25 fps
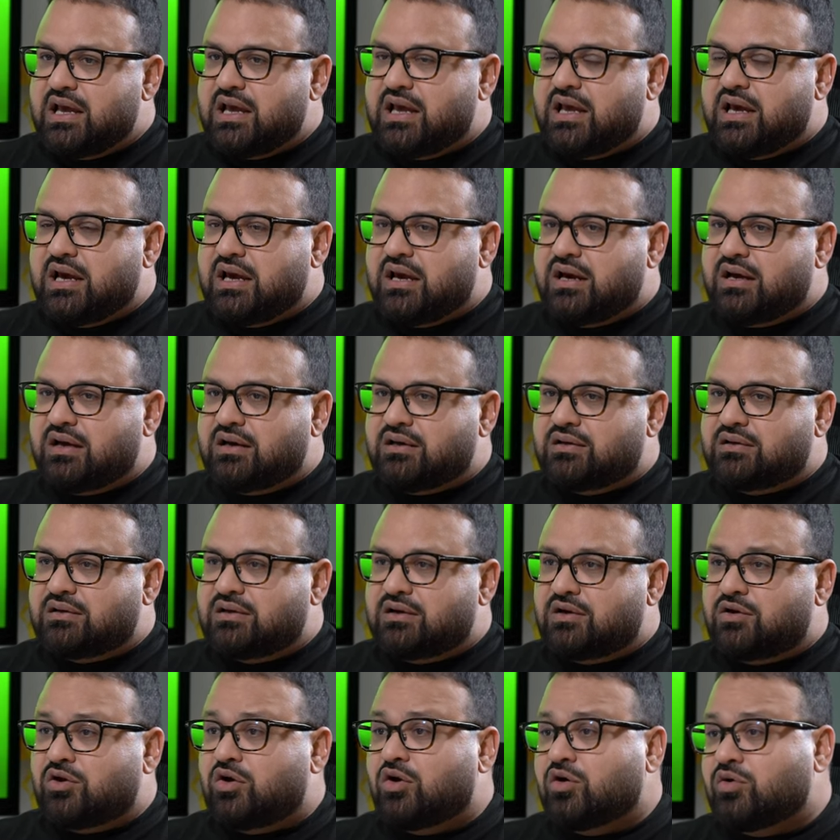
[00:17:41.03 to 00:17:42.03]
uh,
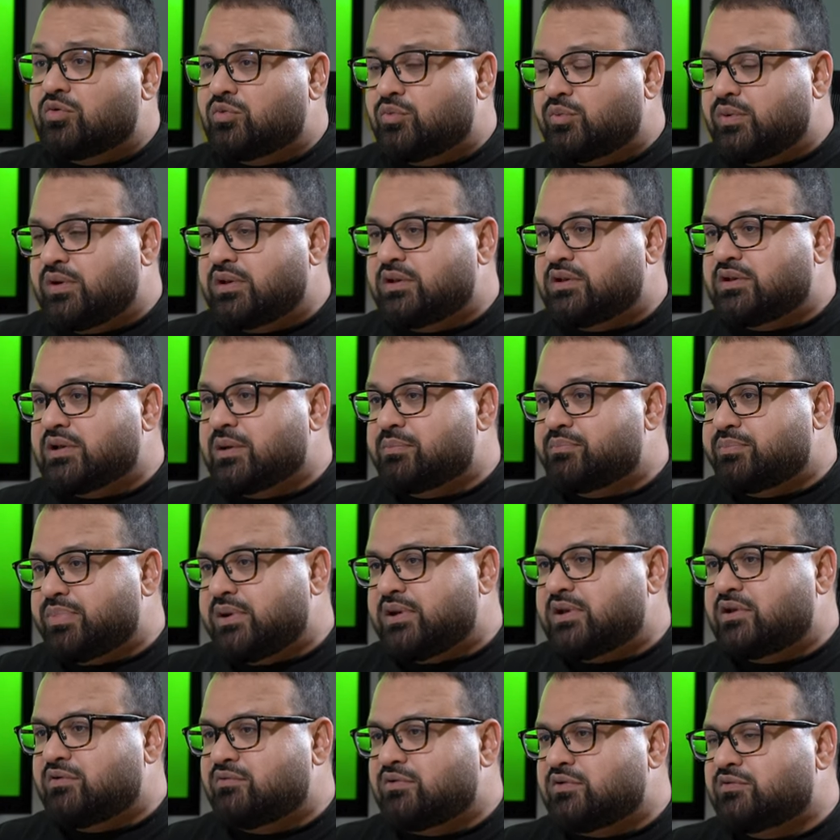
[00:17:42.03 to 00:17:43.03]
along with
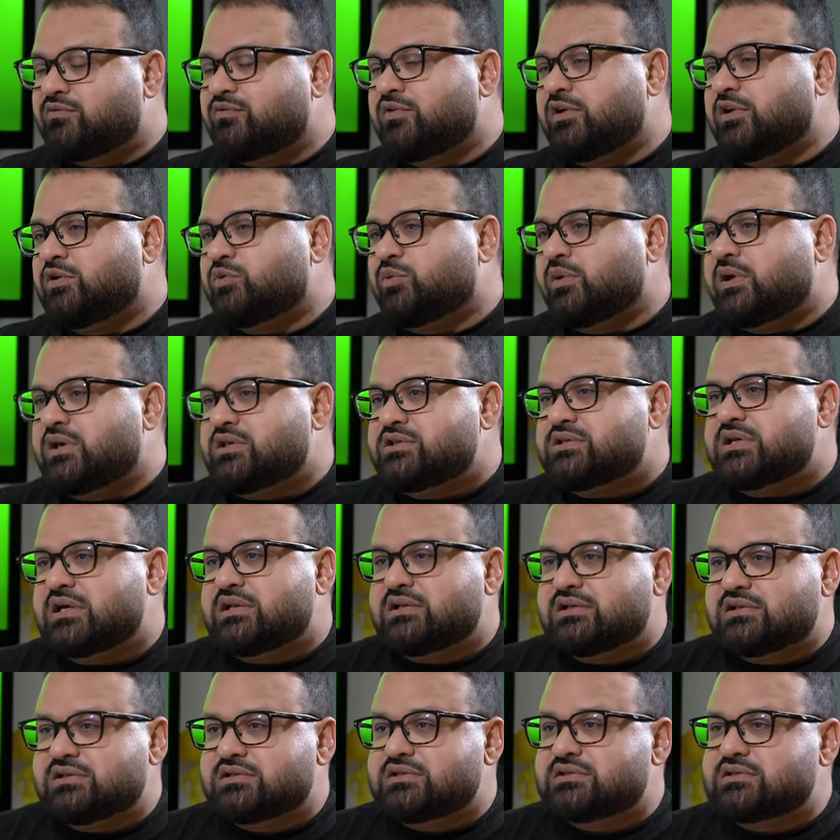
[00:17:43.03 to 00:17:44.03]
competing with free to air
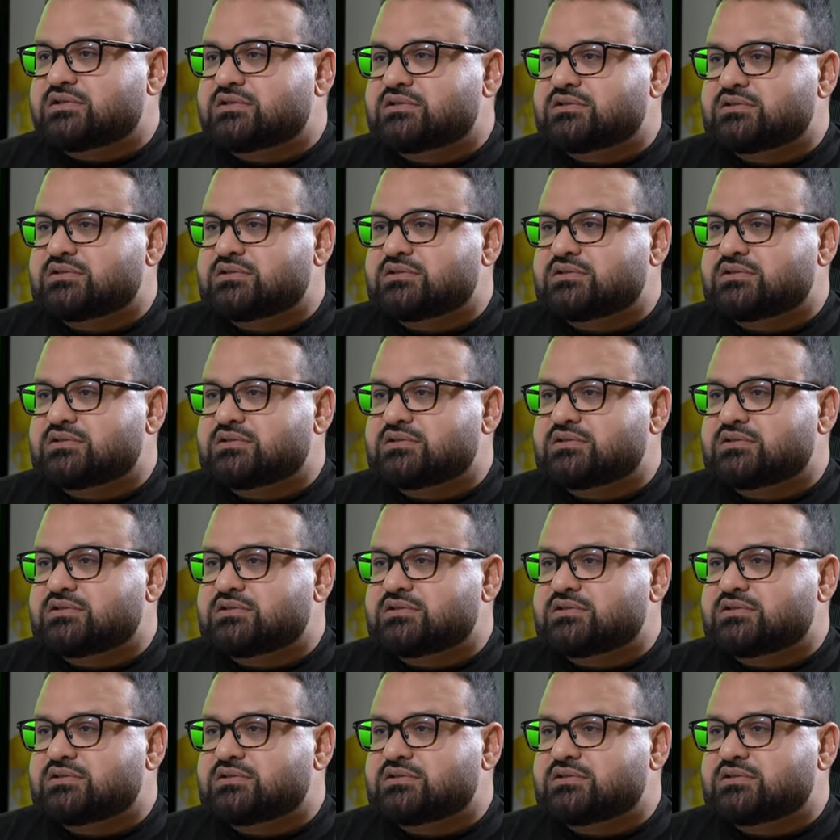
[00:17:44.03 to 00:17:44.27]
channels